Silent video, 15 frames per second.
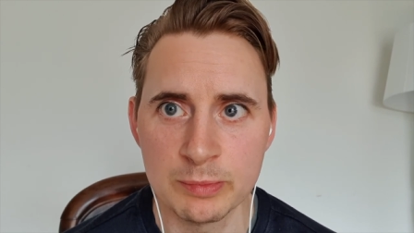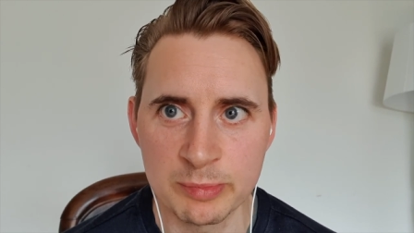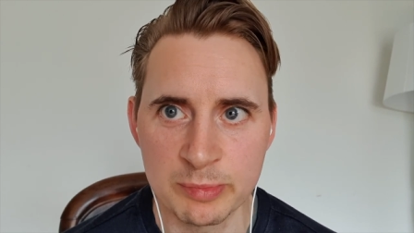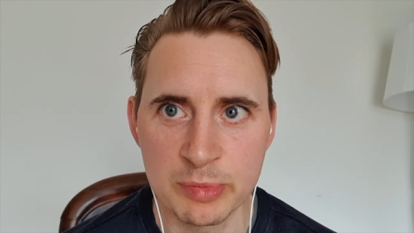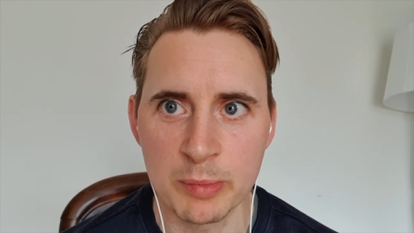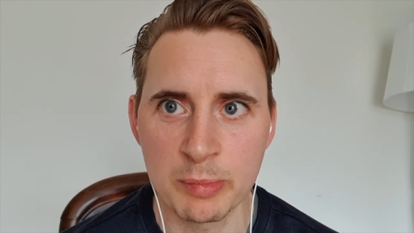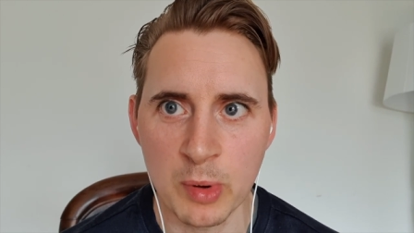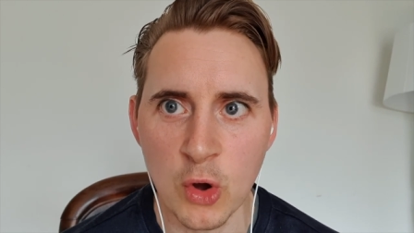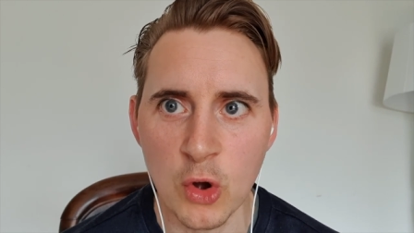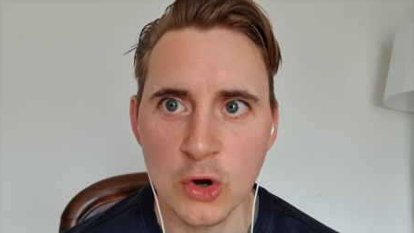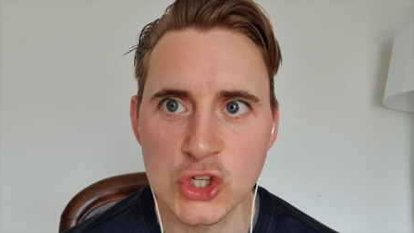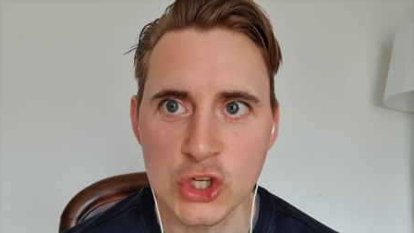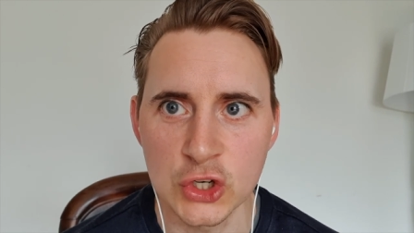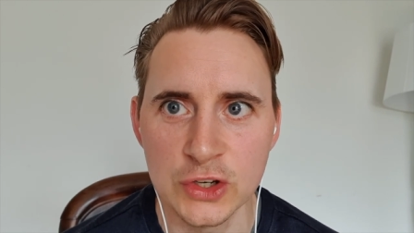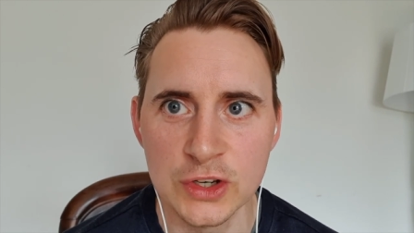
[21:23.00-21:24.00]

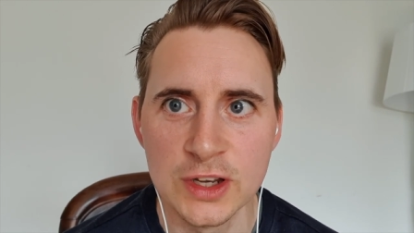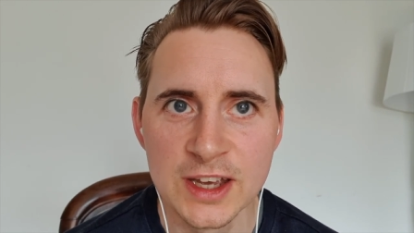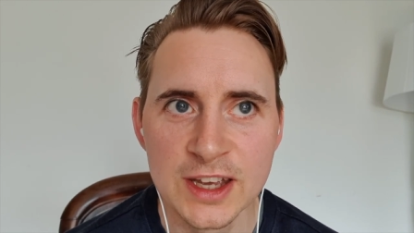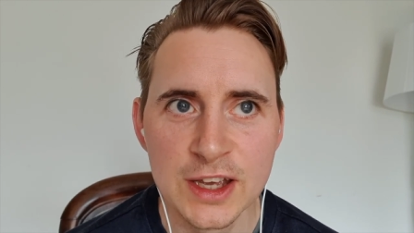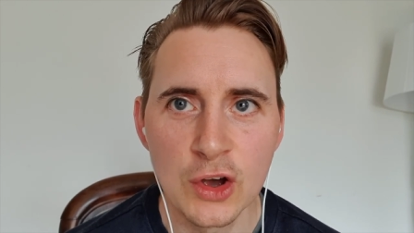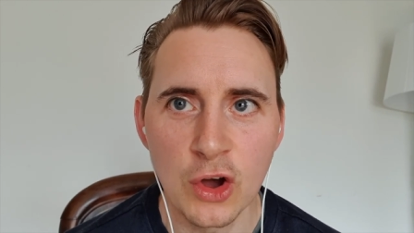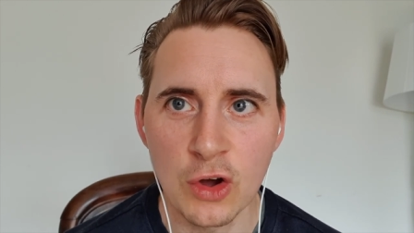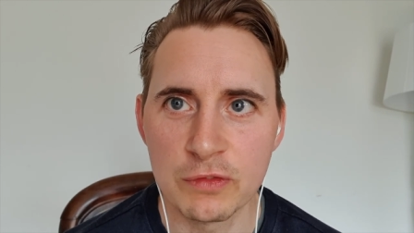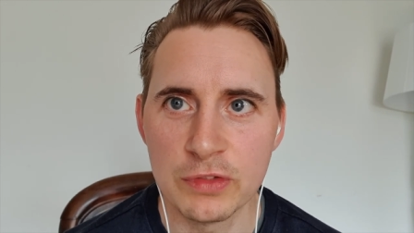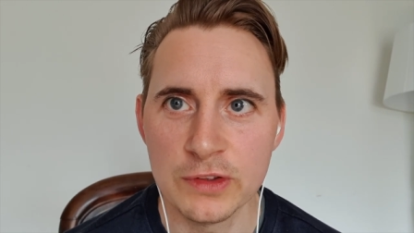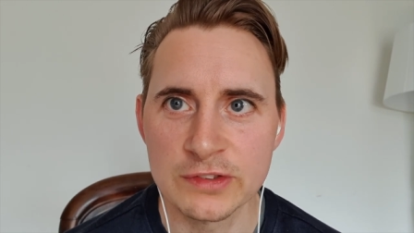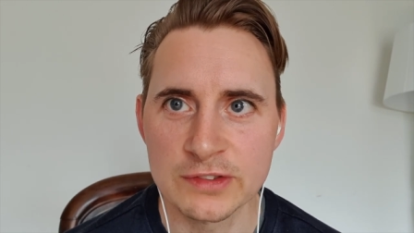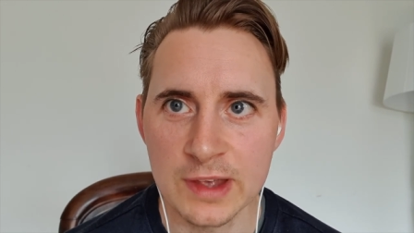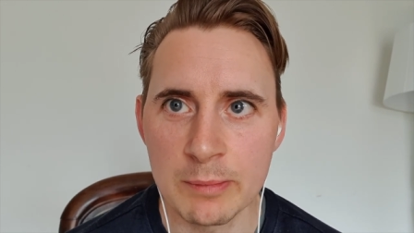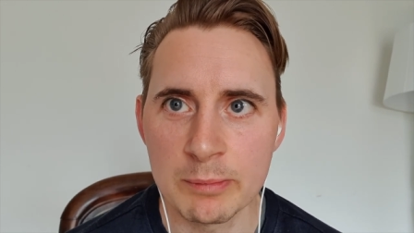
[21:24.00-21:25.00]
proportion of the
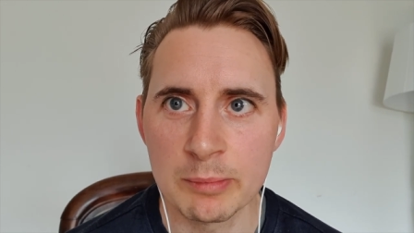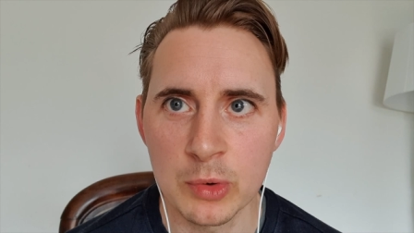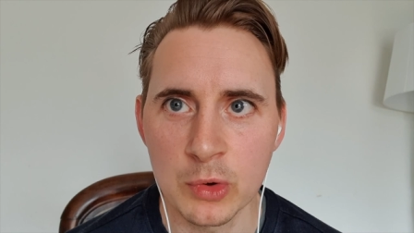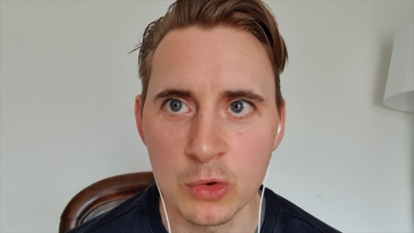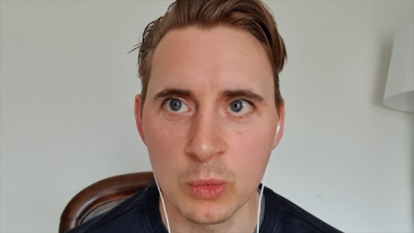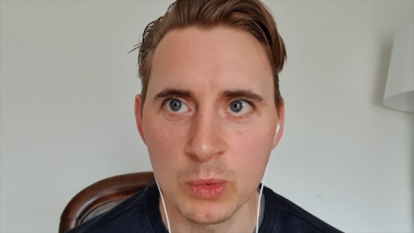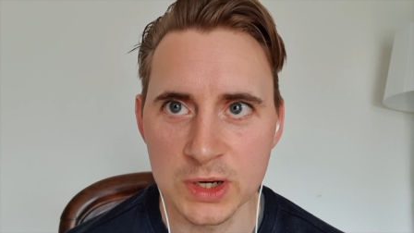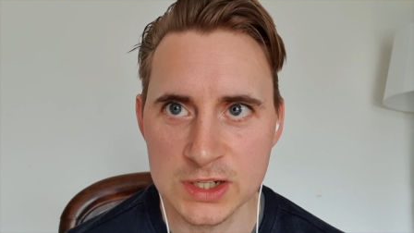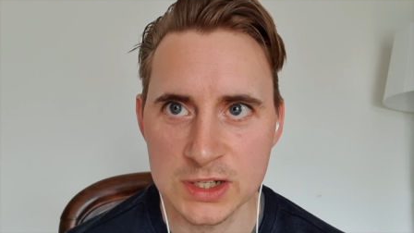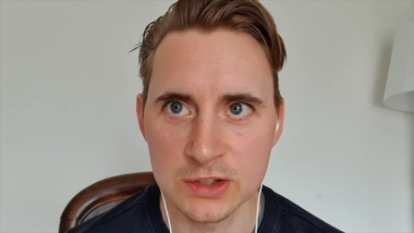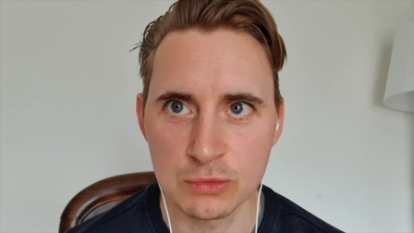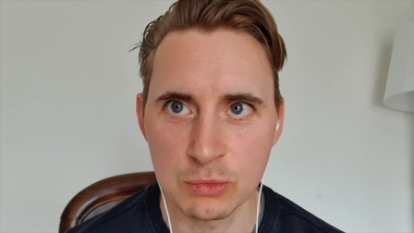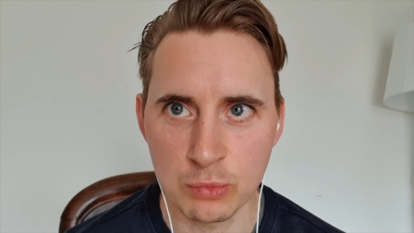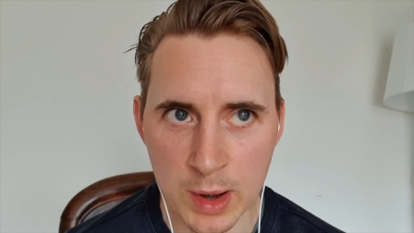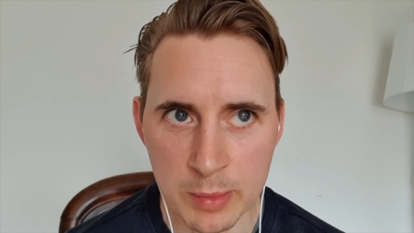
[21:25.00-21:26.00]
sample which
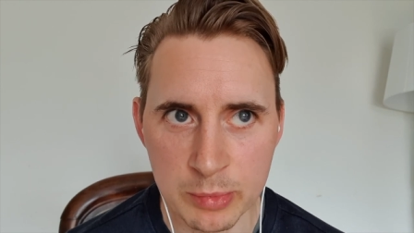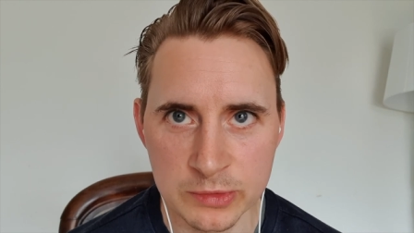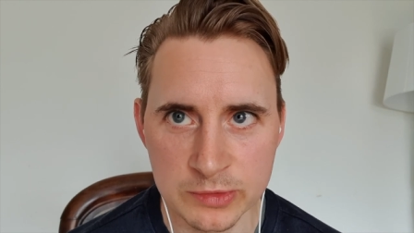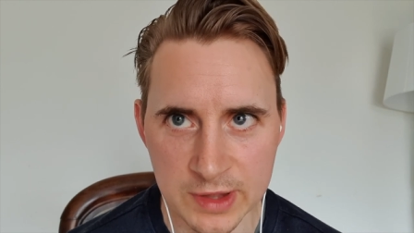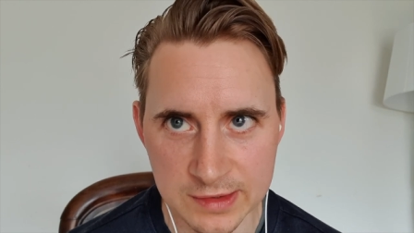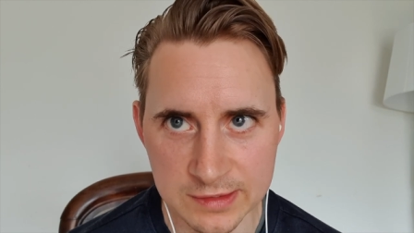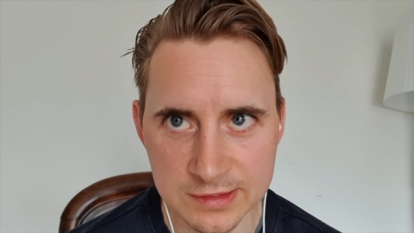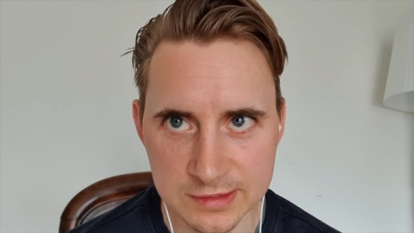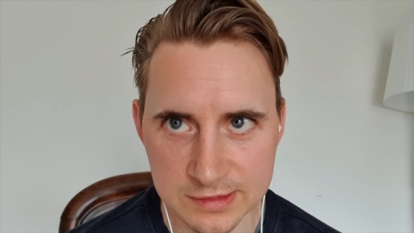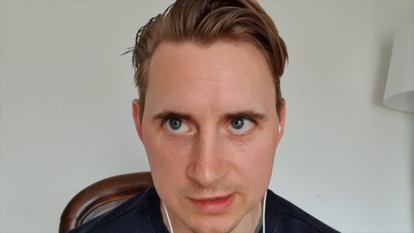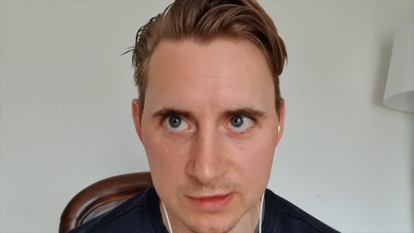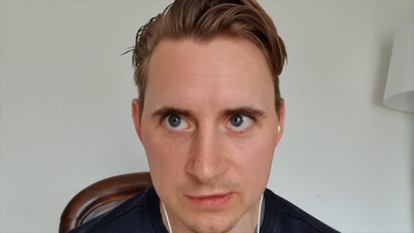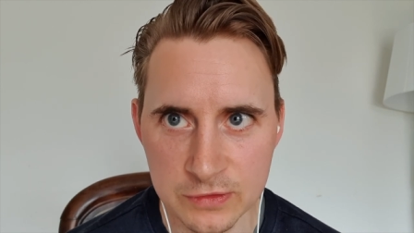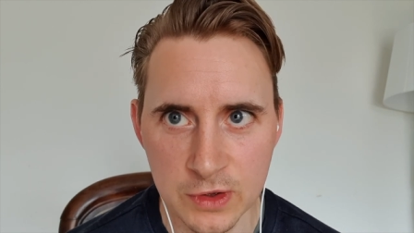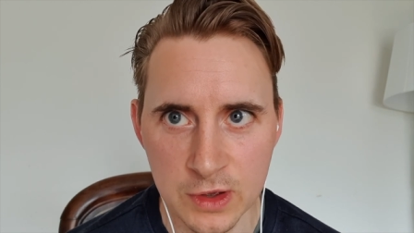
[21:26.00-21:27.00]
is
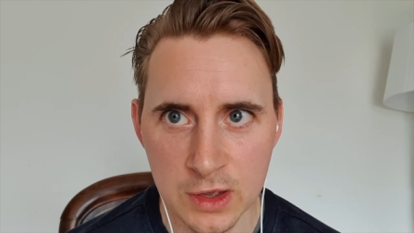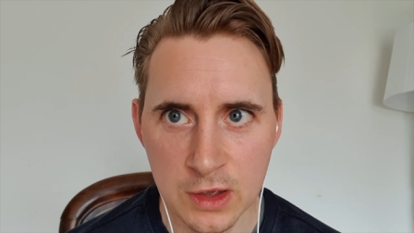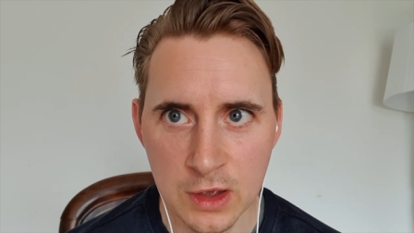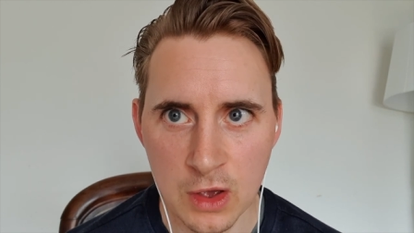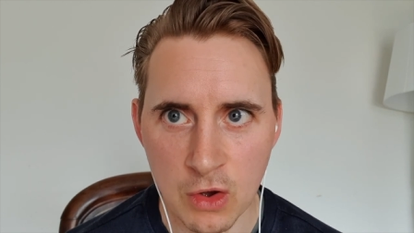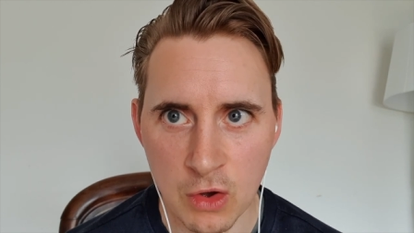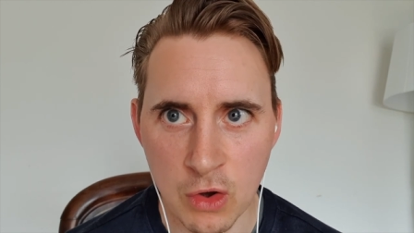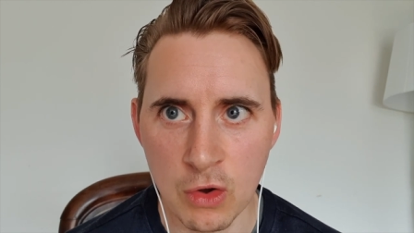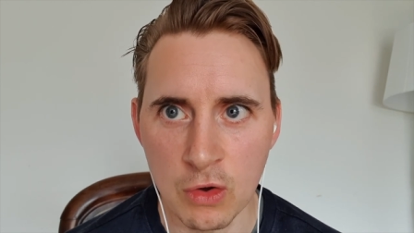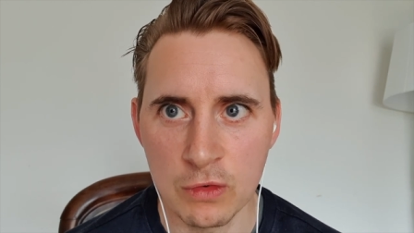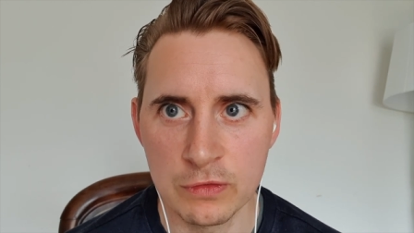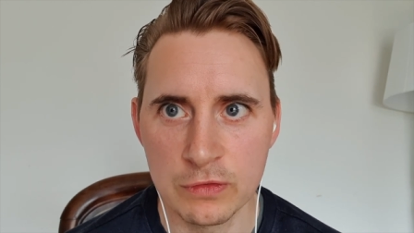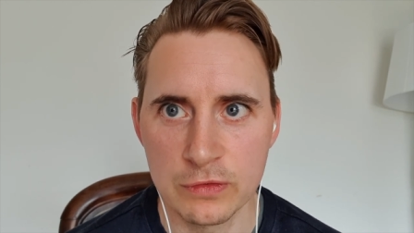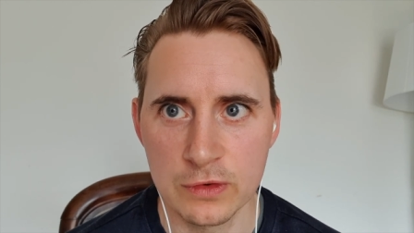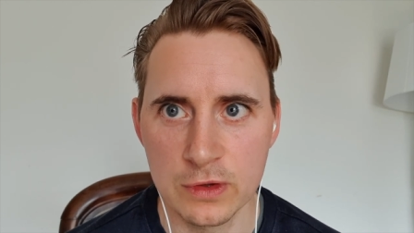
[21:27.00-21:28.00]
representative
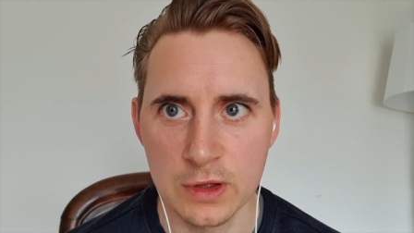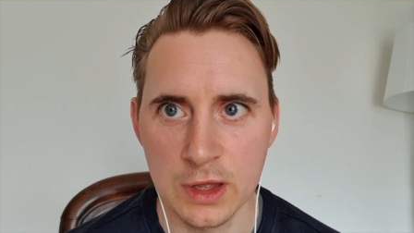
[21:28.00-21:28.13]
of